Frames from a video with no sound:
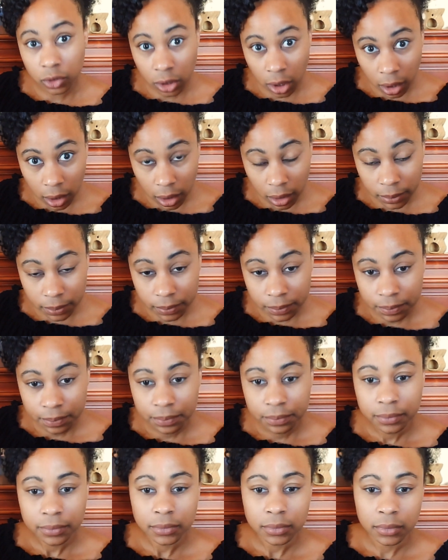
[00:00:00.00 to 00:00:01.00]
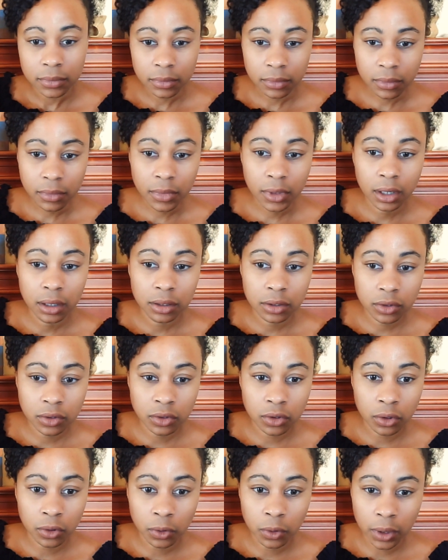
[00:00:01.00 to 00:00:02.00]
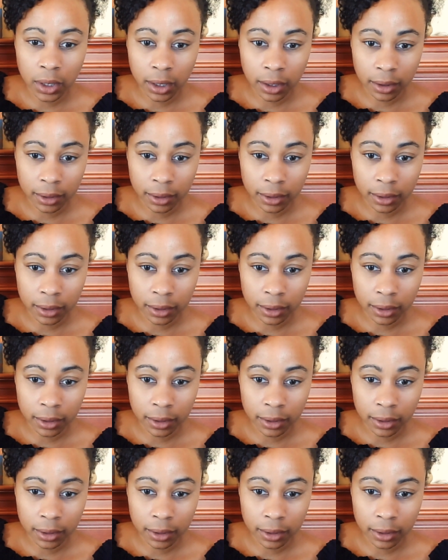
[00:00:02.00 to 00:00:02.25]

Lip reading: job. So